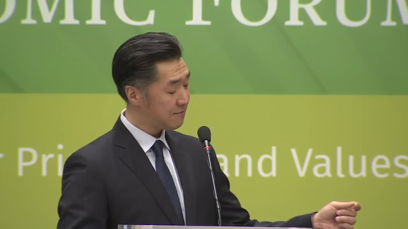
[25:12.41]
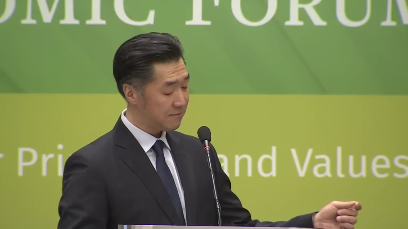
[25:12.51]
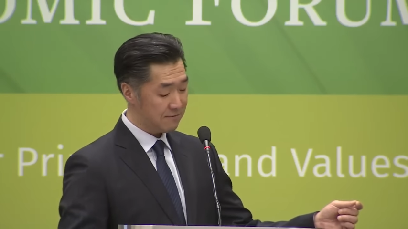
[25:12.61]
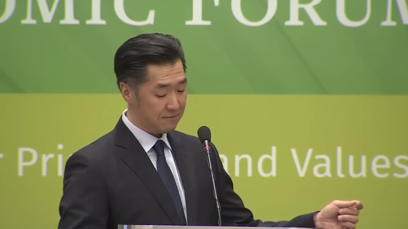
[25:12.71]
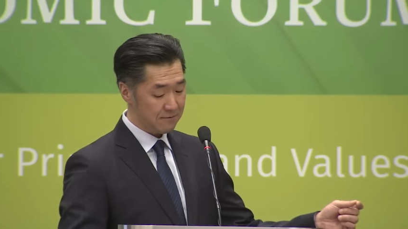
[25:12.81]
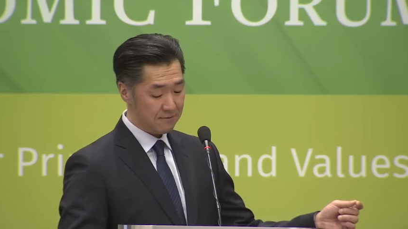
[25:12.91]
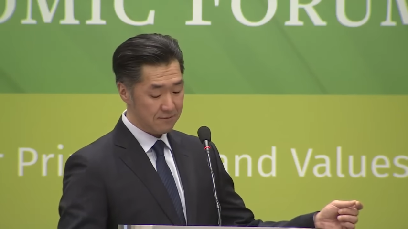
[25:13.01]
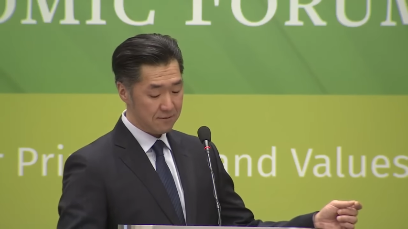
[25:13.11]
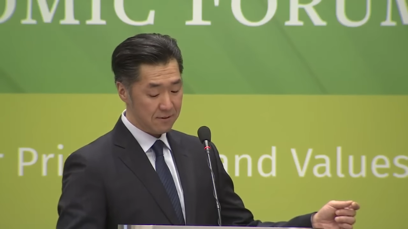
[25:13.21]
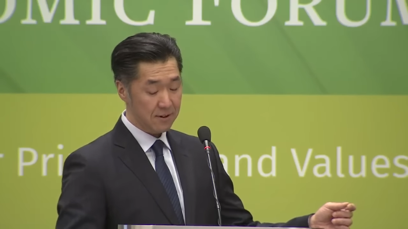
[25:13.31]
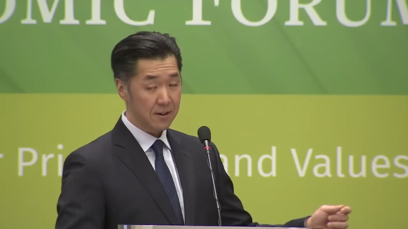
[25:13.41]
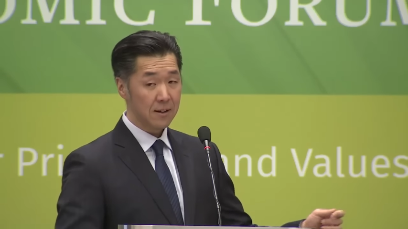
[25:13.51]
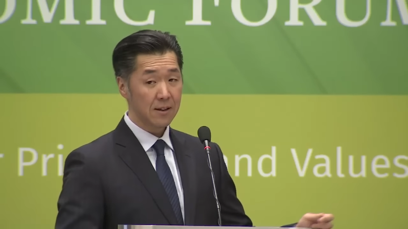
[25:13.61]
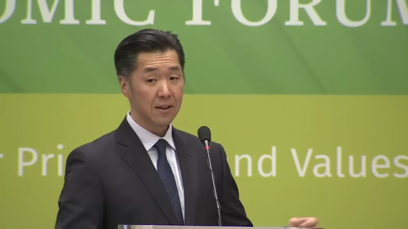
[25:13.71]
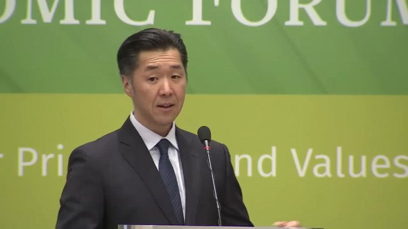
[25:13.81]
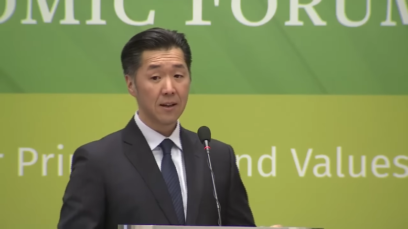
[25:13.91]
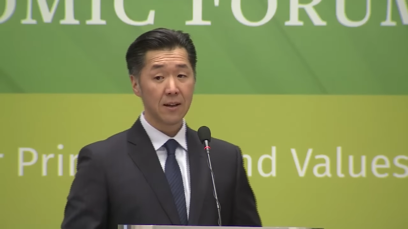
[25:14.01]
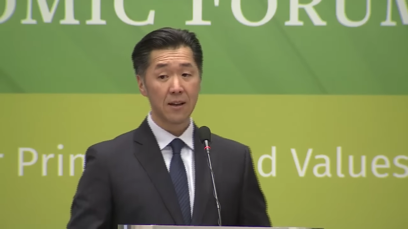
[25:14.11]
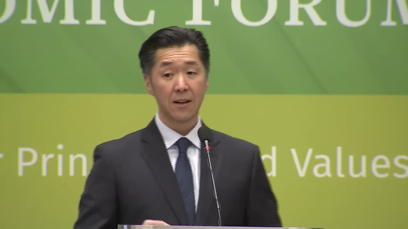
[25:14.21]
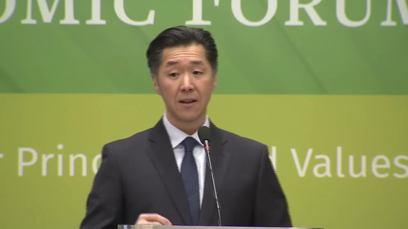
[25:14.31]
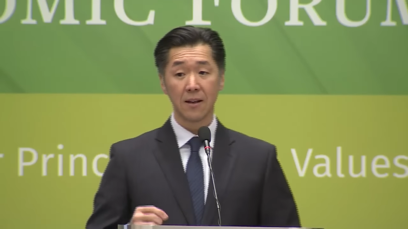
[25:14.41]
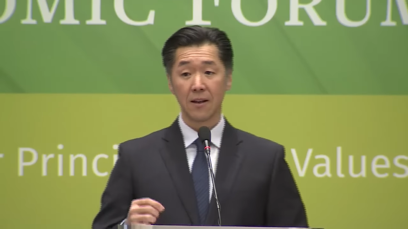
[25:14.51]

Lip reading: (silence)